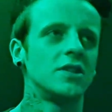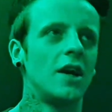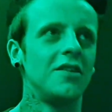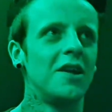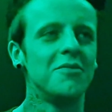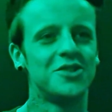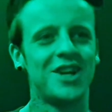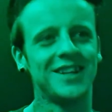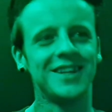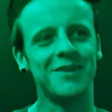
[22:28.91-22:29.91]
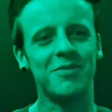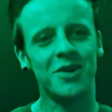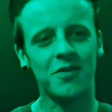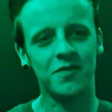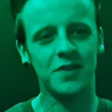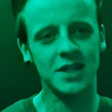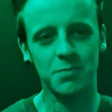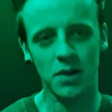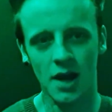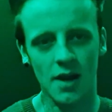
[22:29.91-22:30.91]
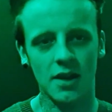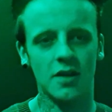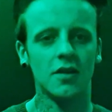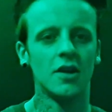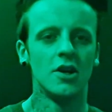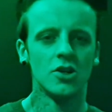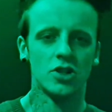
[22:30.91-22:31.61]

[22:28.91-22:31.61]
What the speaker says: Saturn, shake the number of this planet,